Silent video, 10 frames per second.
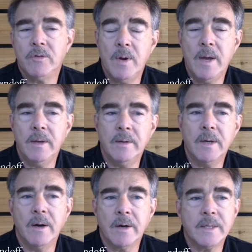trained
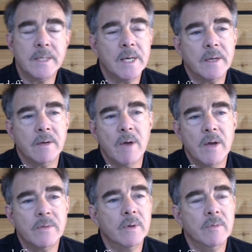architect, a
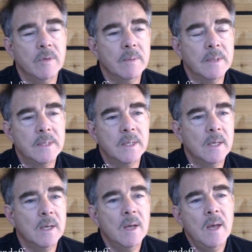graduate of
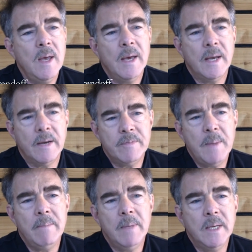UBC, and I've
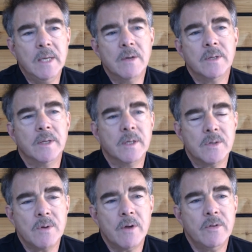spent many years in the
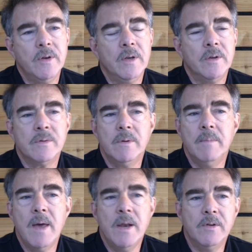construction industry
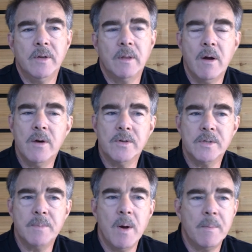managing large and
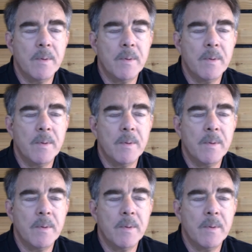small